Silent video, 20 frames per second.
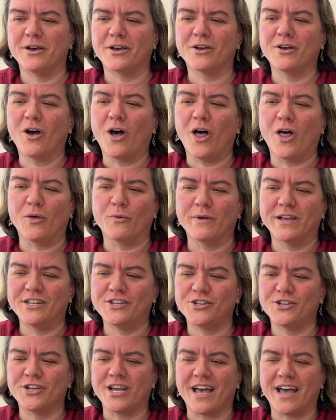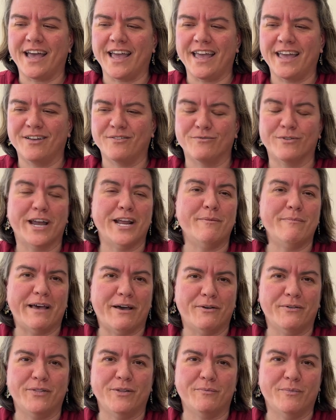a call which I write
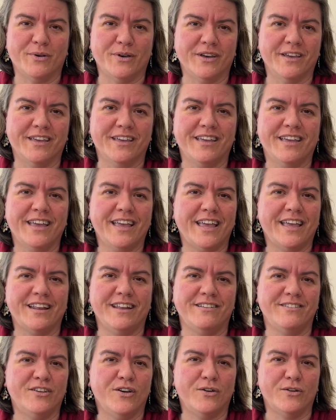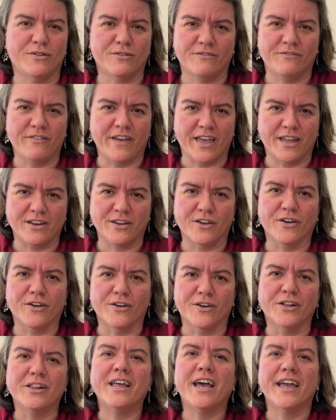about in the book in a total
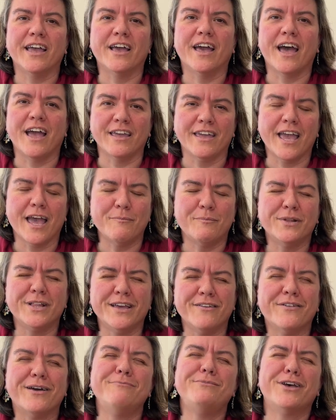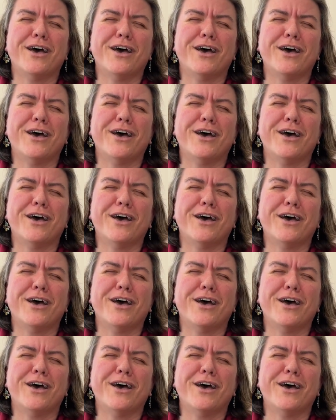fangirl, like, I can't believe I'm